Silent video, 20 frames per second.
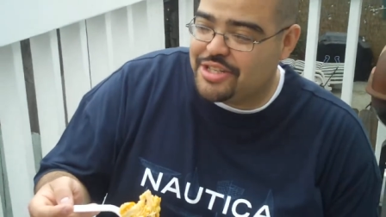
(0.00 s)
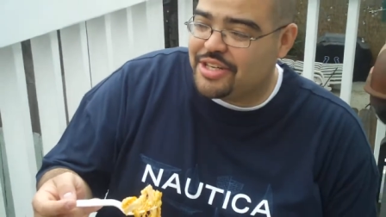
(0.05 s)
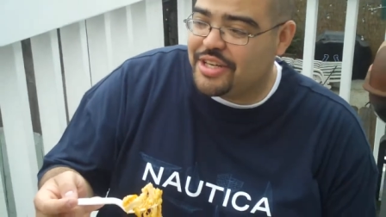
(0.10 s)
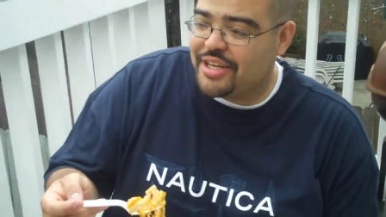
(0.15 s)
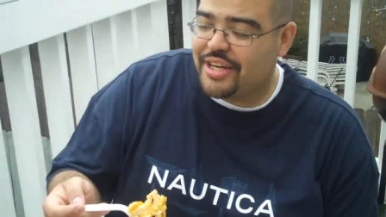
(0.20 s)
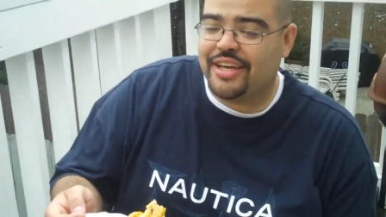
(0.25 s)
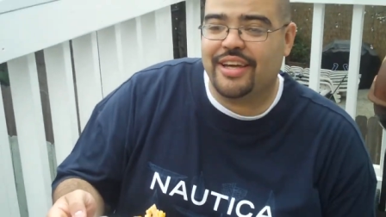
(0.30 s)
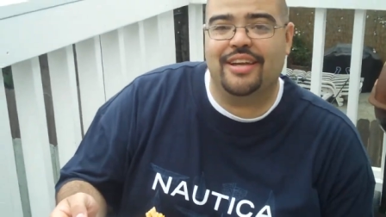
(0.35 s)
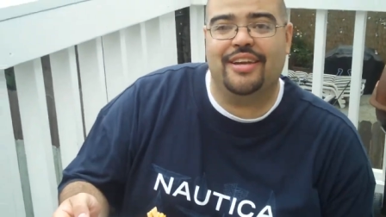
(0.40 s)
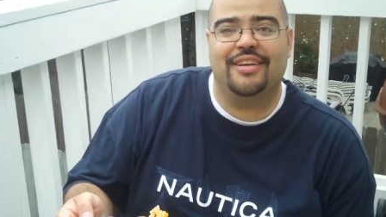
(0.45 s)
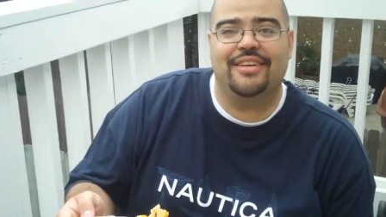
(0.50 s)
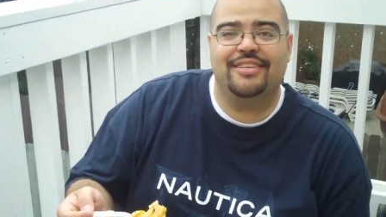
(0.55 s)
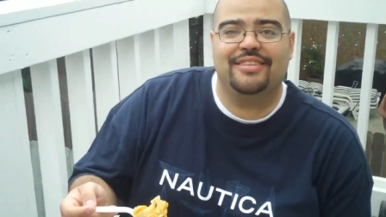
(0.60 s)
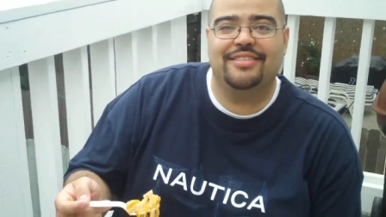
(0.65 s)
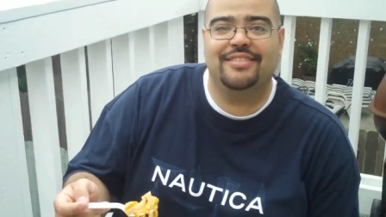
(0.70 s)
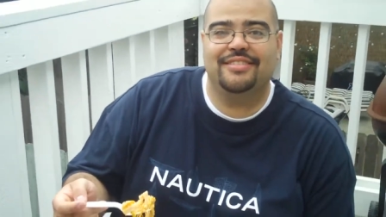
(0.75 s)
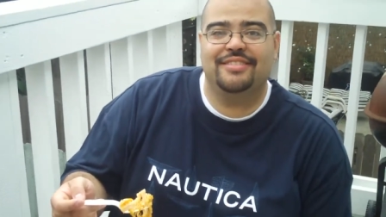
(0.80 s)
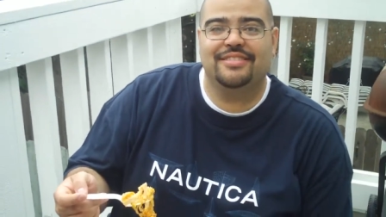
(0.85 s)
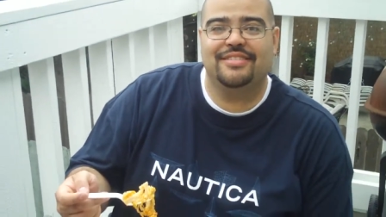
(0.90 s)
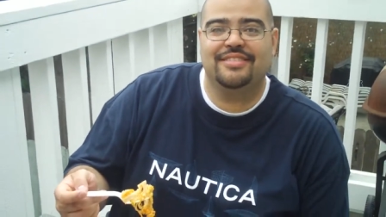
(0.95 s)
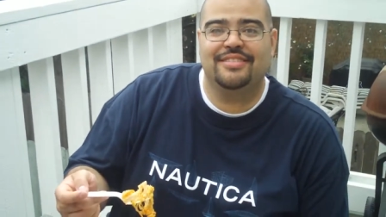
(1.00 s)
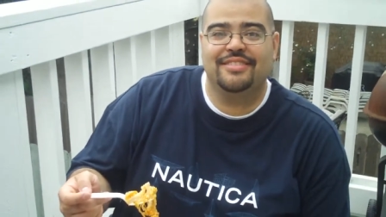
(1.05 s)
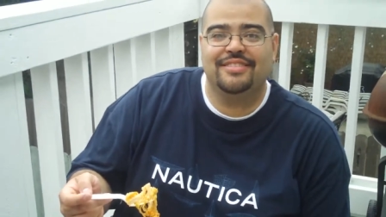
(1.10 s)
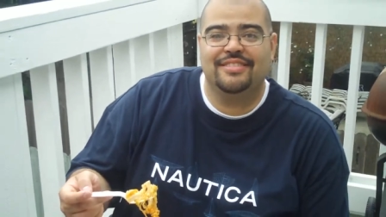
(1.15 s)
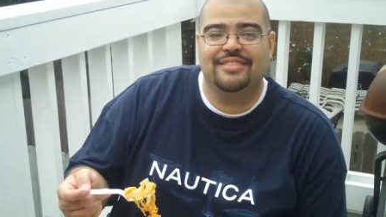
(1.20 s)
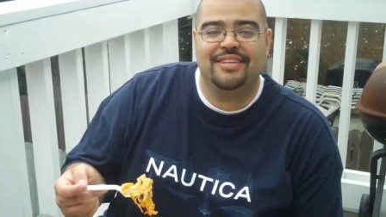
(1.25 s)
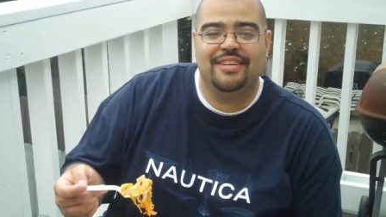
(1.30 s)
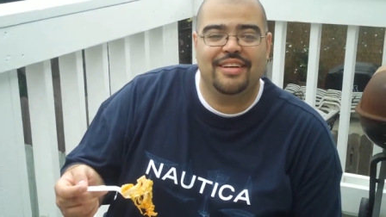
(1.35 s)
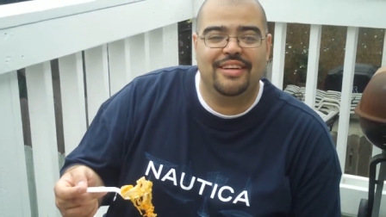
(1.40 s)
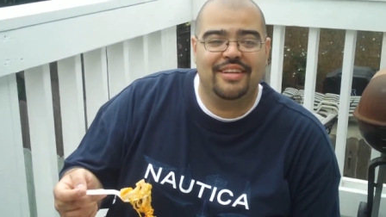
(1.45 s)
chicken.
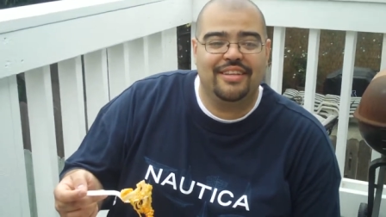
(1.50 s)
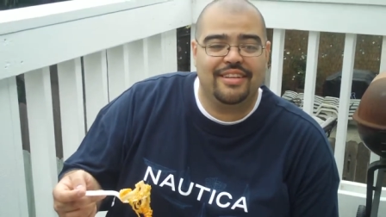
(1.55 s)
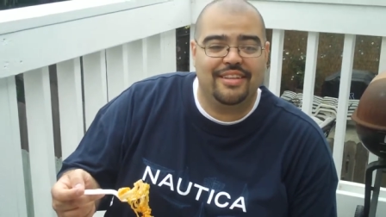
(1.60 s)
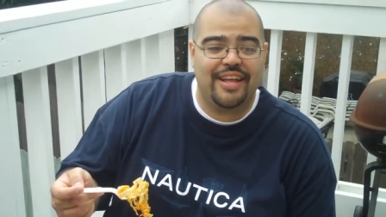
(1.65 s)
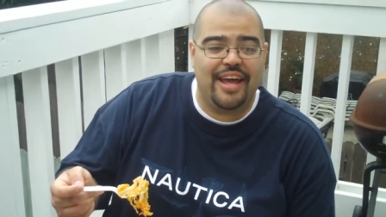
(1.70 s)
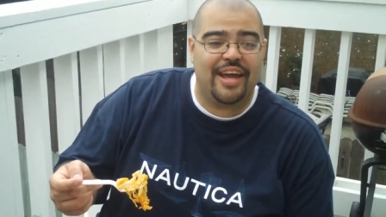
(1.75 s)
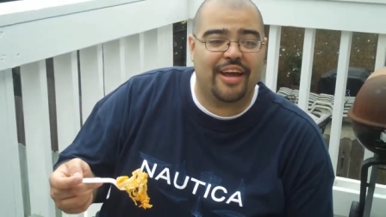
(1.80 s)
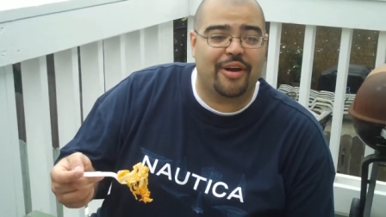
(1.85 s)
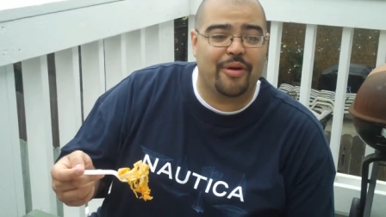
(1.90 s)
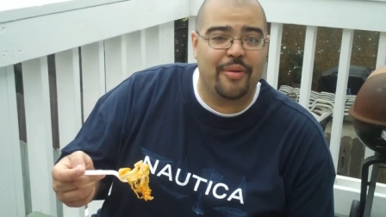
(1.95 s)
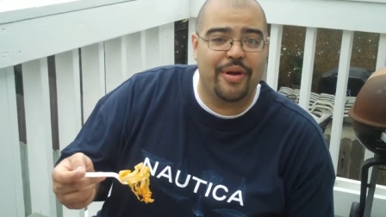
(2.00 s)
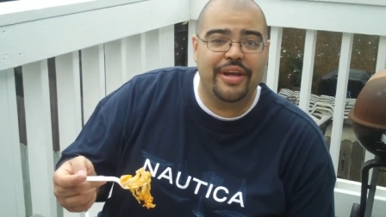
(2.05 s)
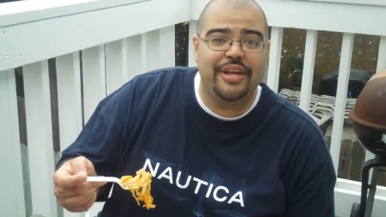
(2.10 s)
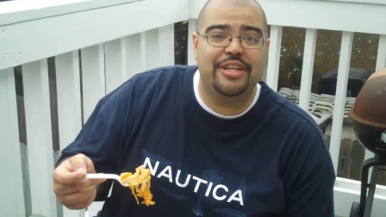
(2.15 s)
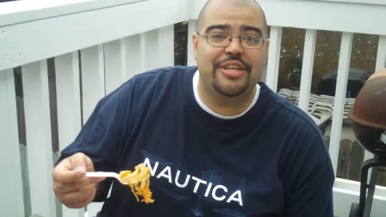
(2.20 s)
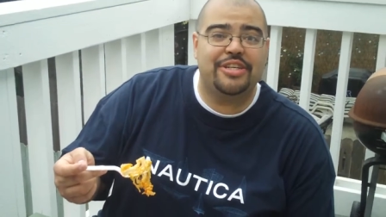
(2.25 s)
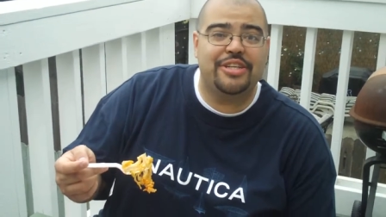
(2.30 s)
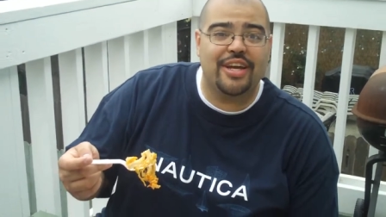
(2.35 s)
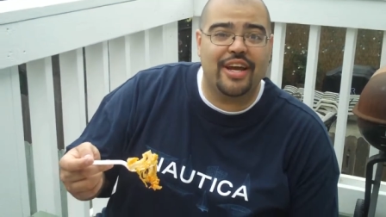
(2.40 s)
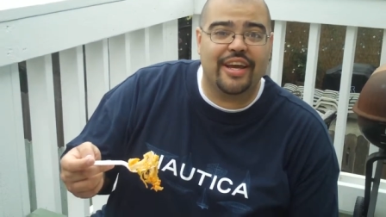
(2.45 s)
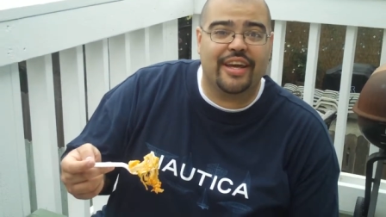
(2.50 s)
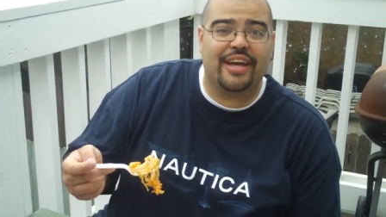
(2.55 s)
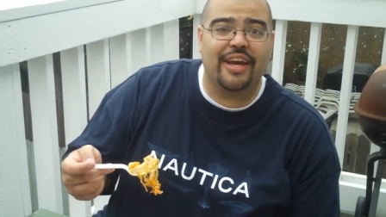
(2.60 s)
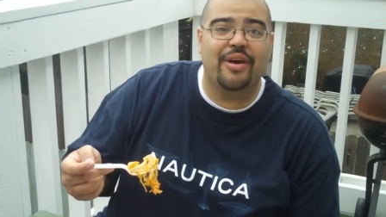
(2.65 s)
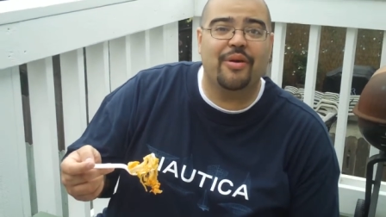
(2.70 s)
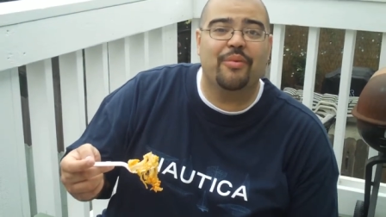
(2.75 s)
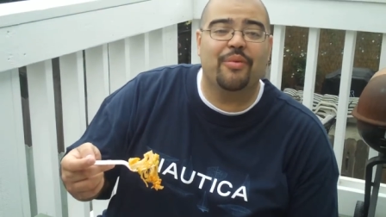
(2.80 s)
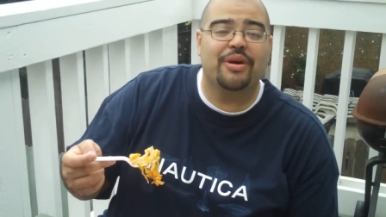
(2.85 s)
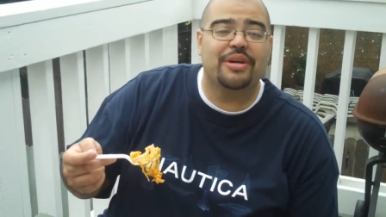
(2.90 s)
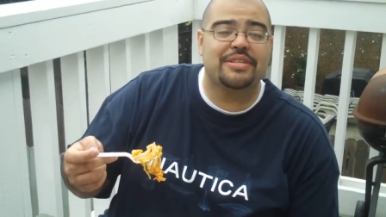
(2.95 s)
I got their recipe.
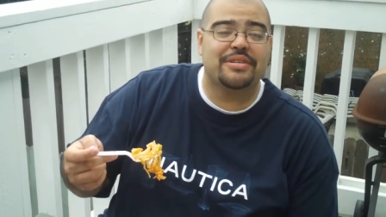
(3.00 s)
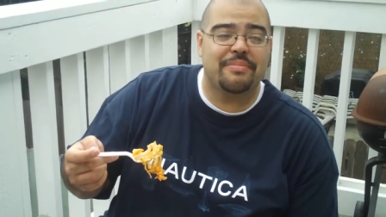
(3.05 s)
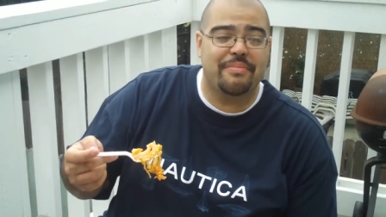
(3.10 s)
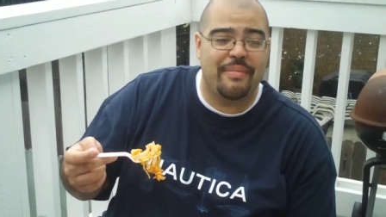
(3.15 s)
chicken was